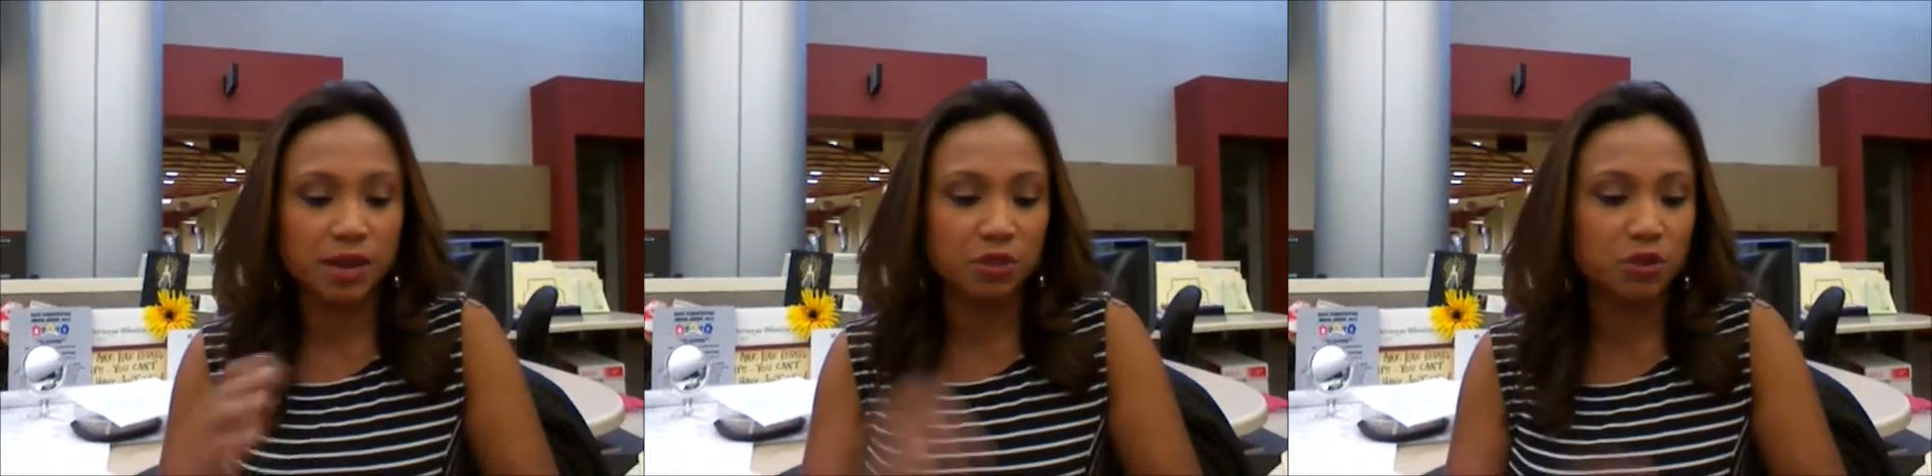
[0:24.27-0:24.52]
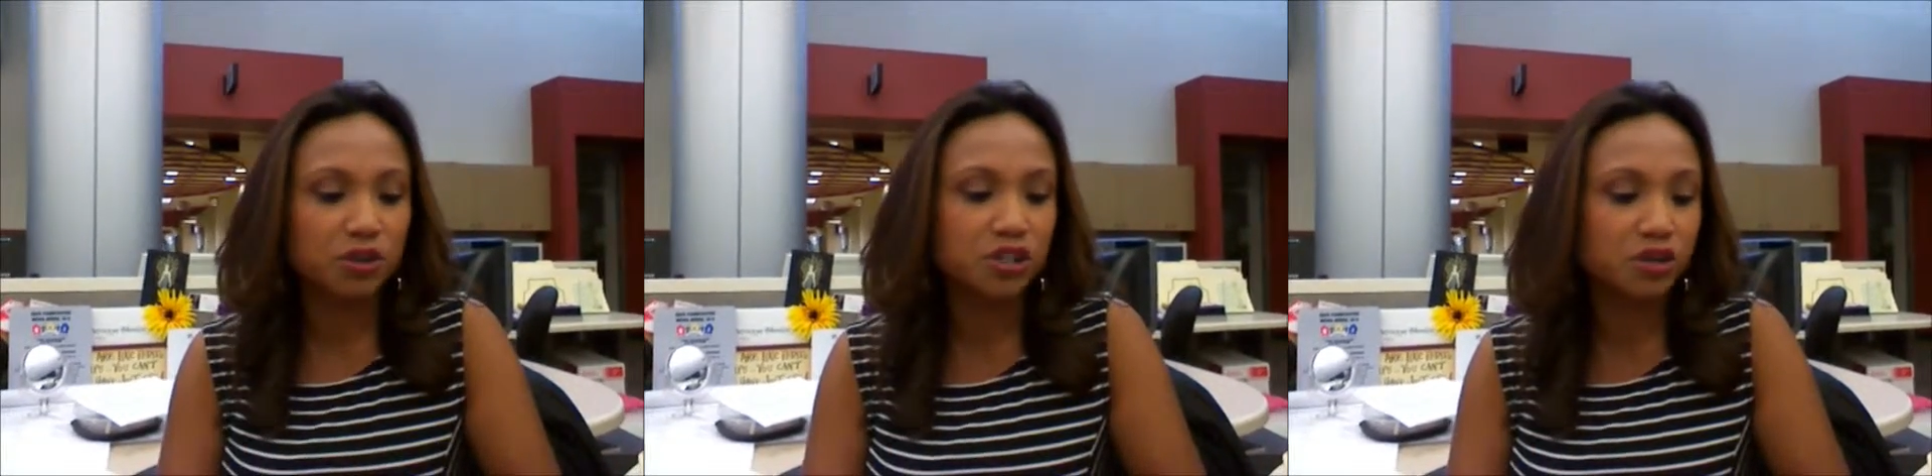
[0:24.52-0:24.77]

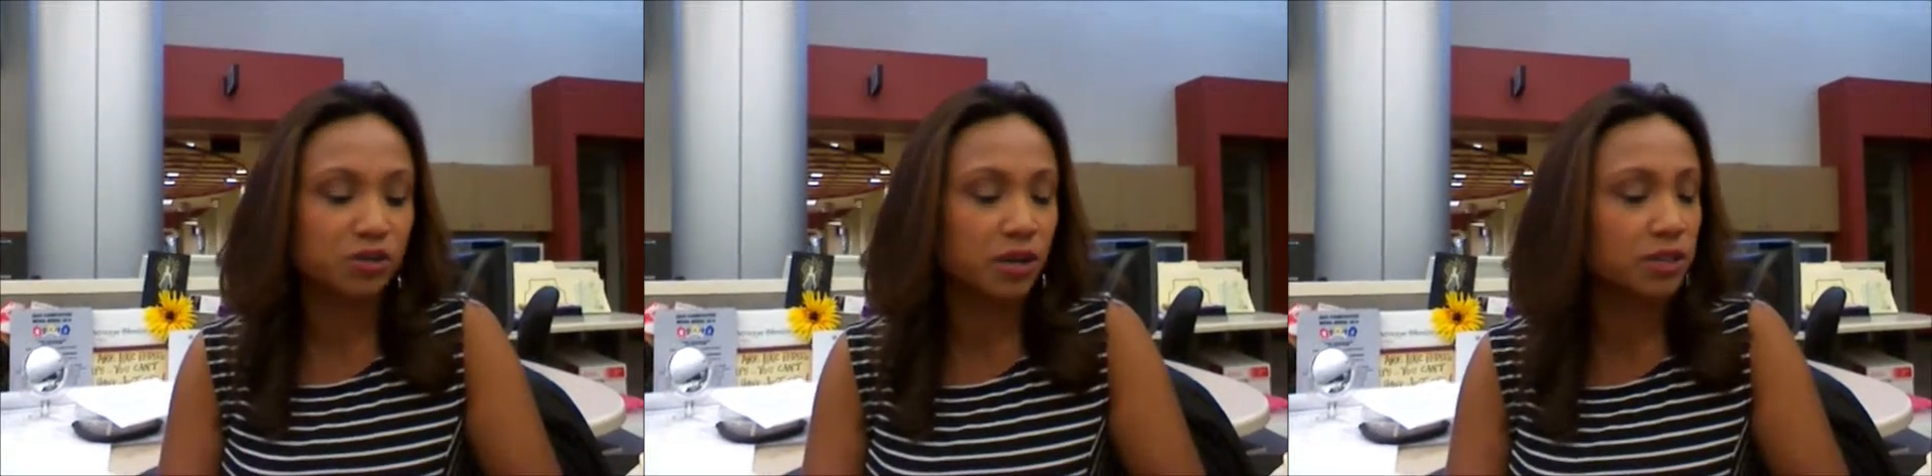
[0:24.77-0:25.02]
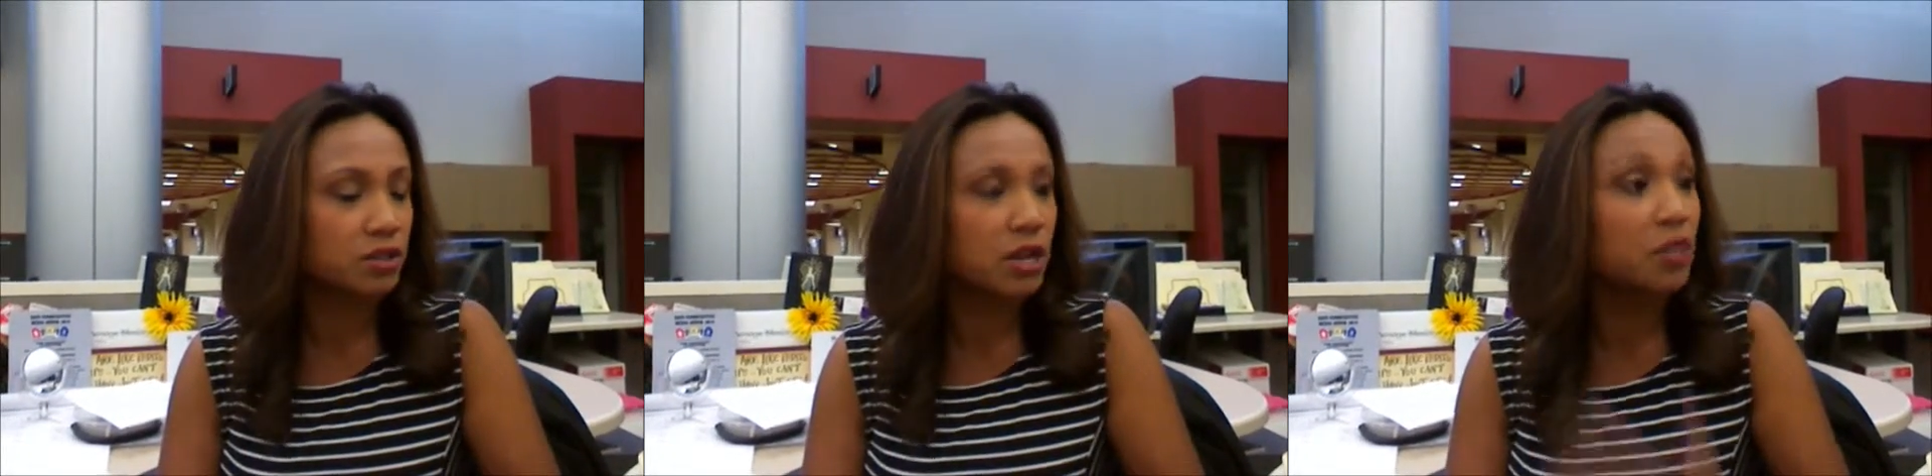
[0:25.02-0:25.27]

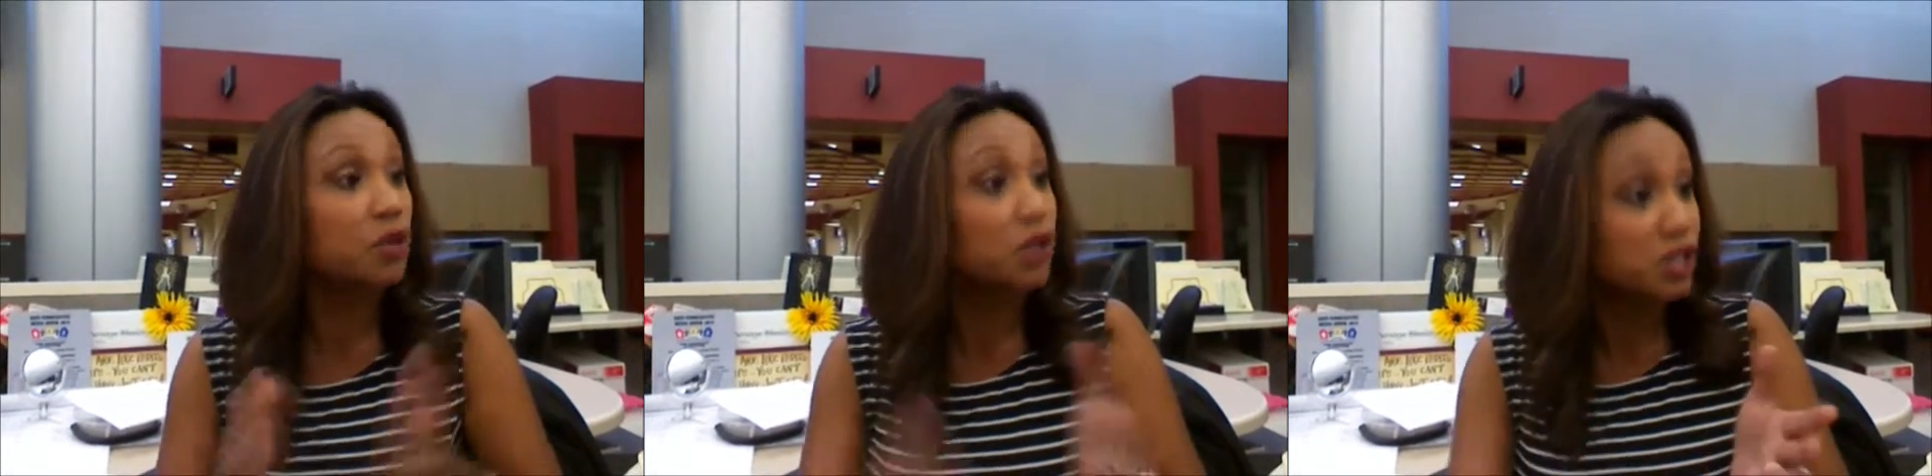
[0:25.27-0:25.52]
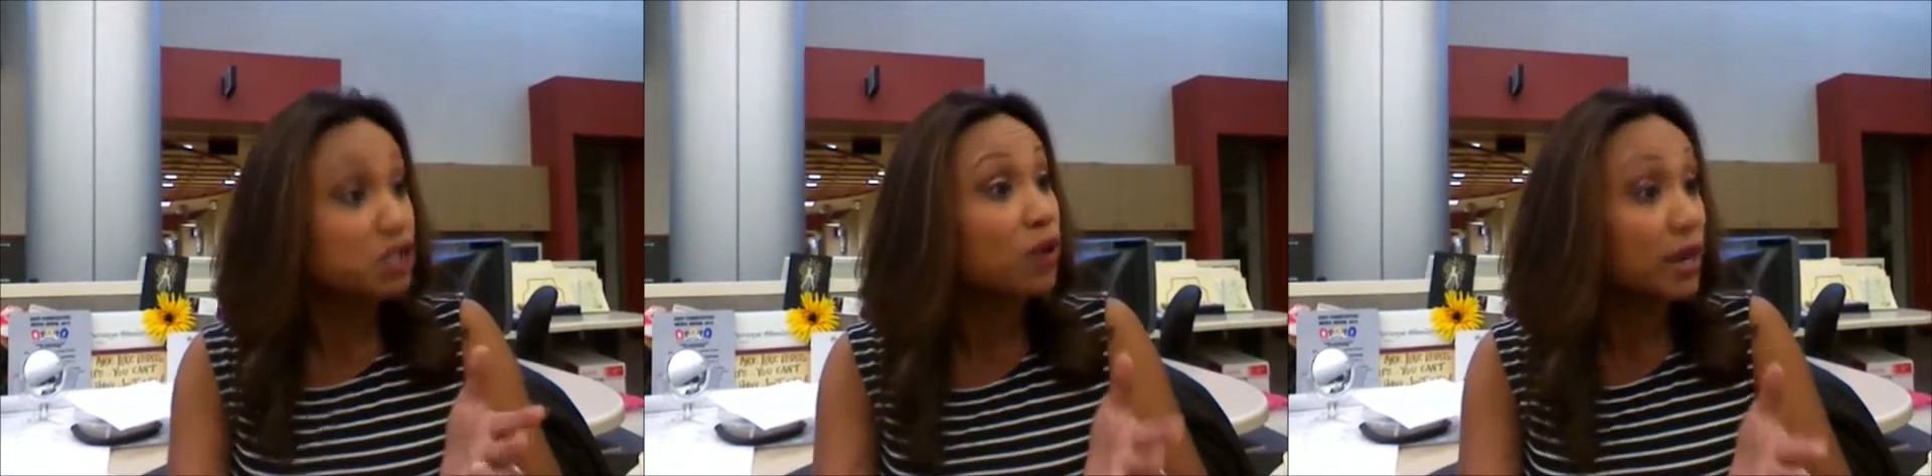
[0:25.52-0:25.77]

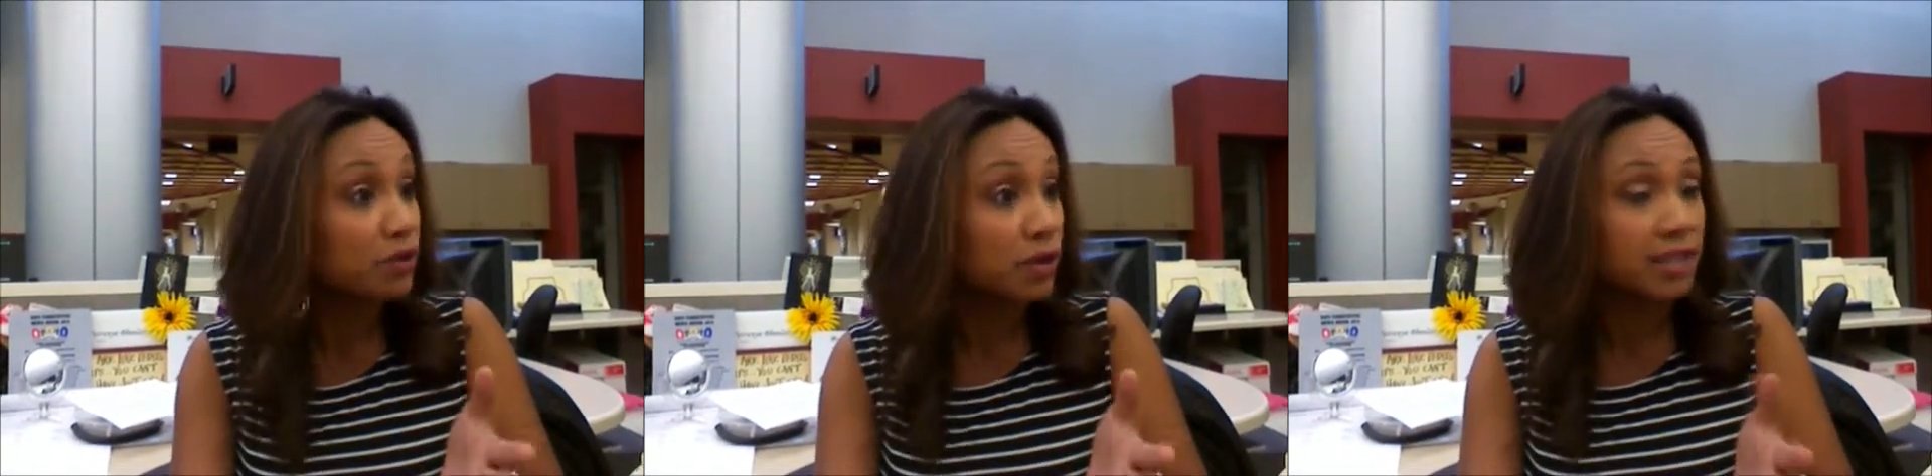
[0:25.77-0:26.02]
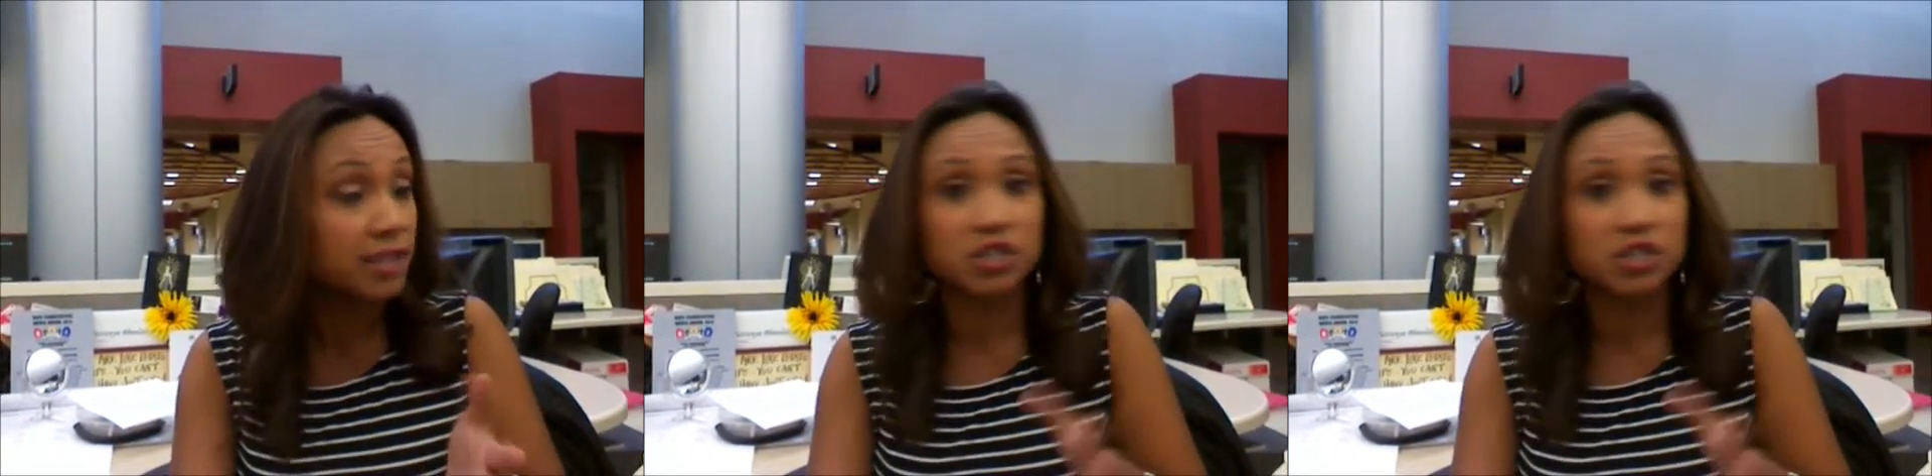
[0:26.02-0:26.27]
3,200
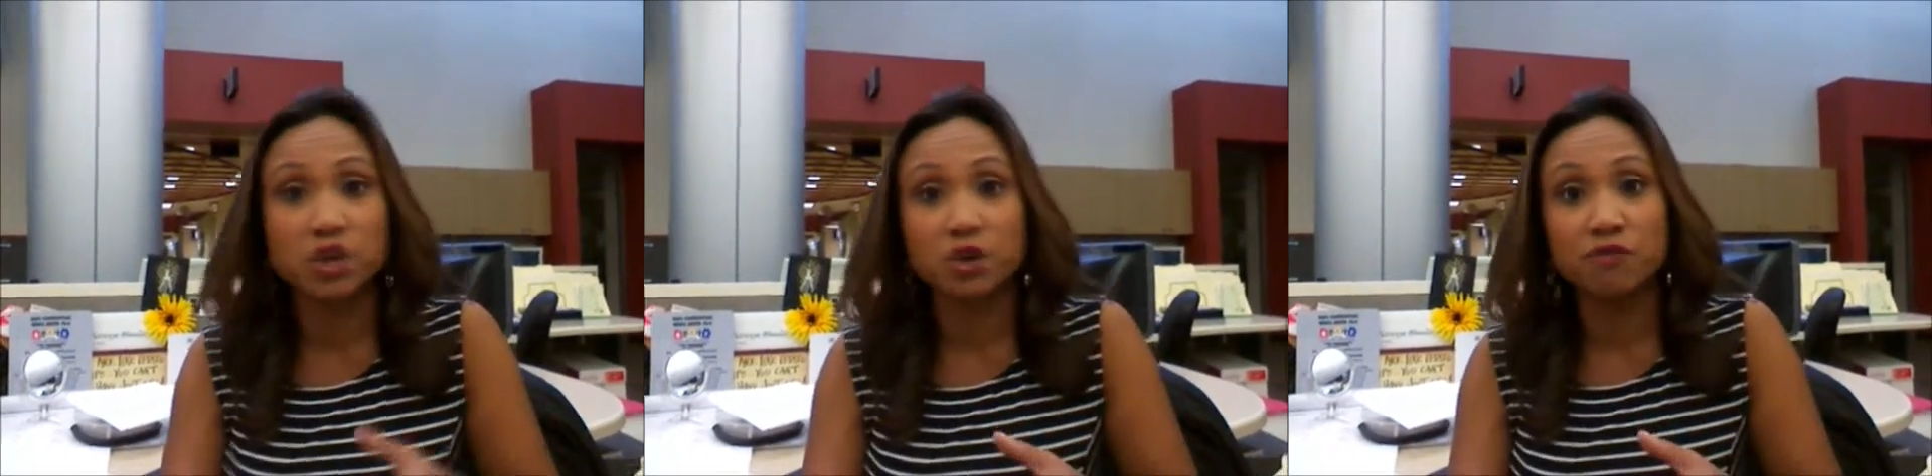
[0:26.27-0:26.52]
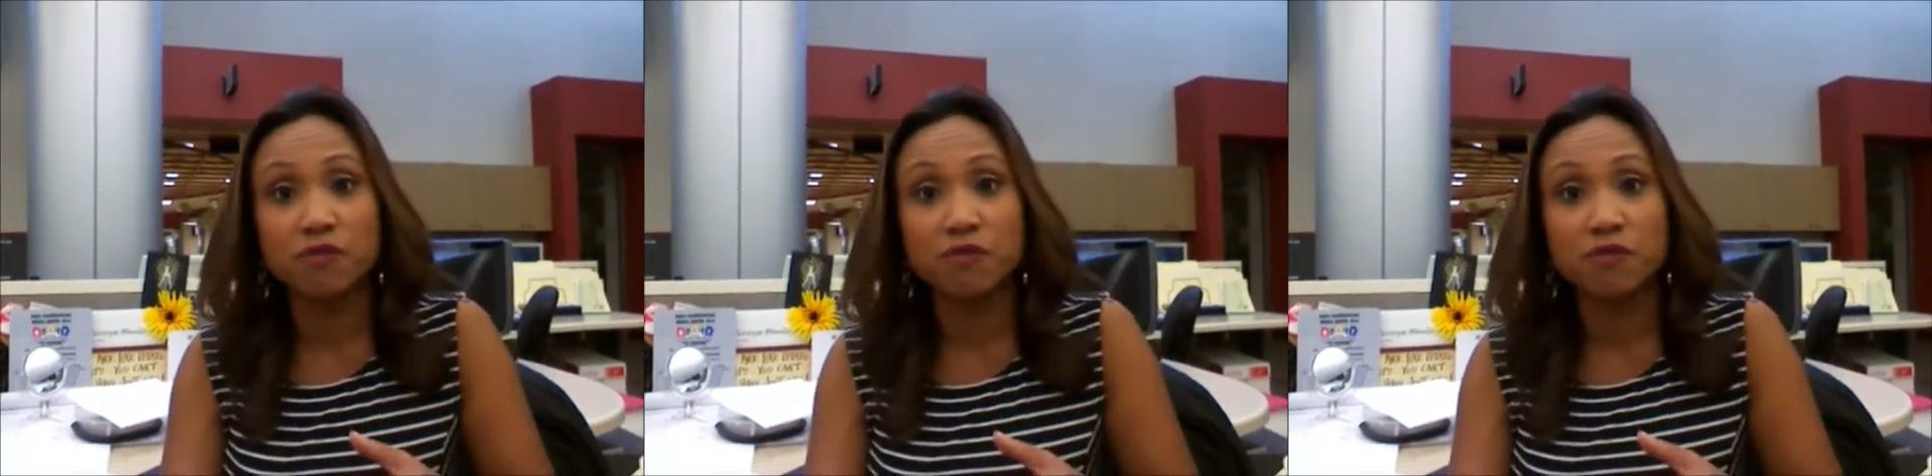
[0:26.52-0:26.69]
kids, as you know, in